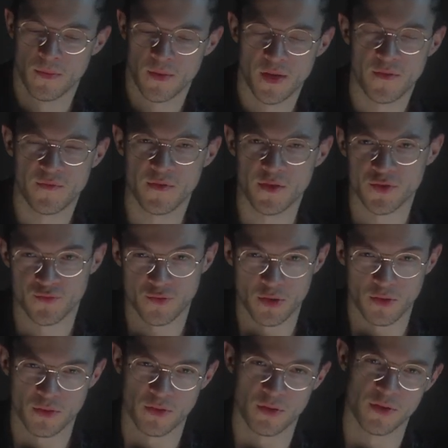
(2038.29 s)
it feels
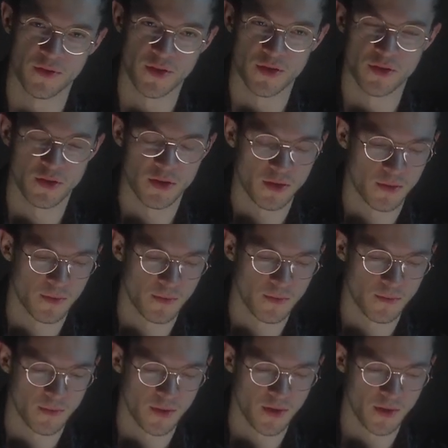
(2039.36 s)
wrong, essentially.
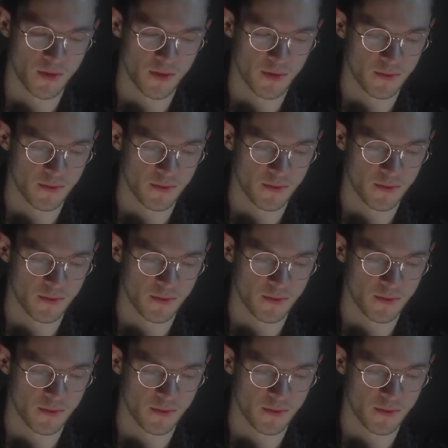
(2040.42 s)
It